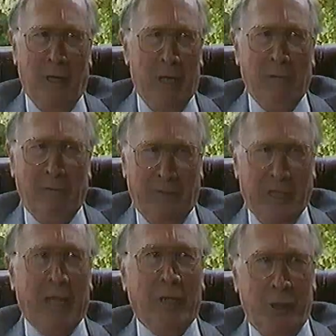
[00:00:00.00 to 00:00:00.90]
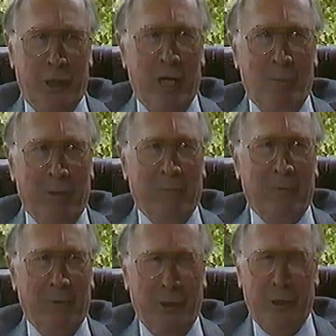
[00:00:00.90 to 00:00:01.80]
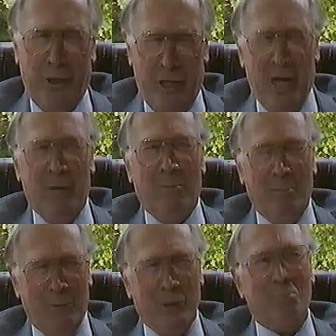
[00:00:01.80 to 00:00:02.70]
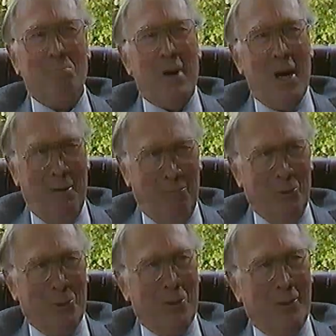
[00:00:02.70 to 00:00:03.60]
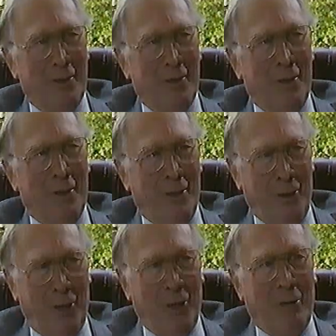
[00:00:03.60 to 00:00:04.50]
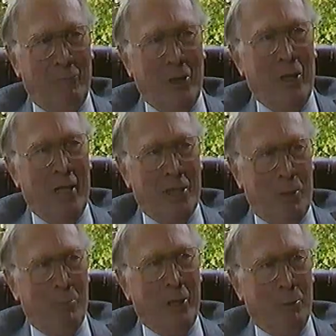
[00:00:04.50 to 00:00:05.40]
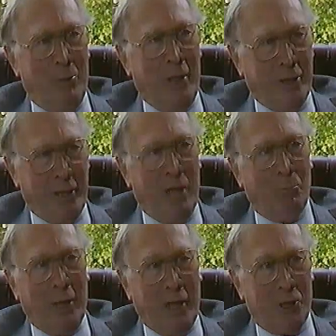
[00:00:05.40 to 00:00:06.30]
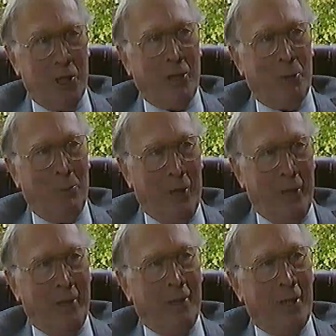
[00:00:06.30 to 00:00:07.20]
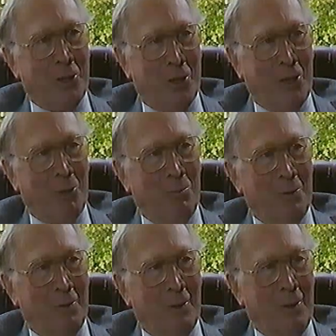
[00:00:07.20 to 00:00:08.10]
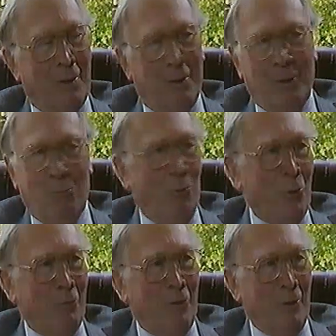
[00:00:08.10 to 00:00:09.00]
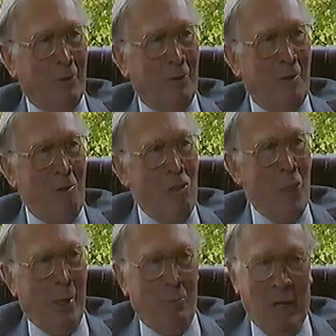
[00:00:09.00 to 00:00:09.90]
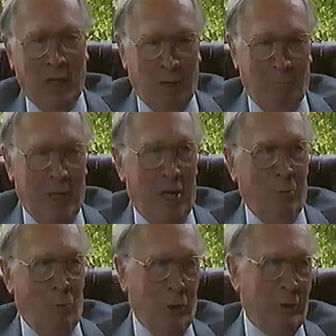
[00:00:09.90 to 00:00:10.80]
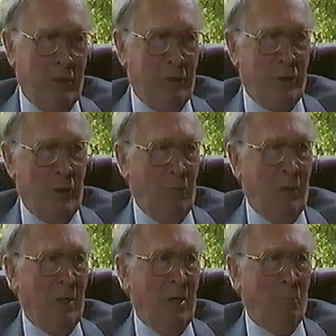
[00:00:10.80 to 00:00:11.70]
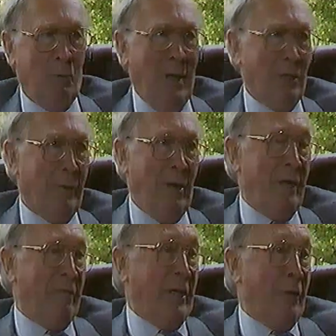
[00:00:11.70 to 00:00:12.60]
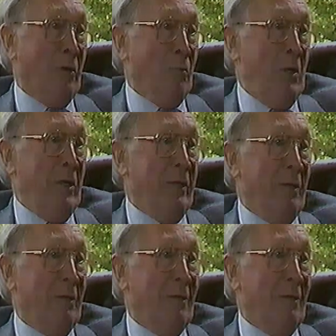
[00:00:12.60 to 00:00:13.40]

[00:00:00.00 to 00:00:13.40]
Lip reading: I'll never forget the chairman. The chairman was marvellous, and I'll never estimate the part that Albert Alexander played in that setup. Wonderful. And Malcolm and I worked it so well. But Malcolm and I never had a wrong word.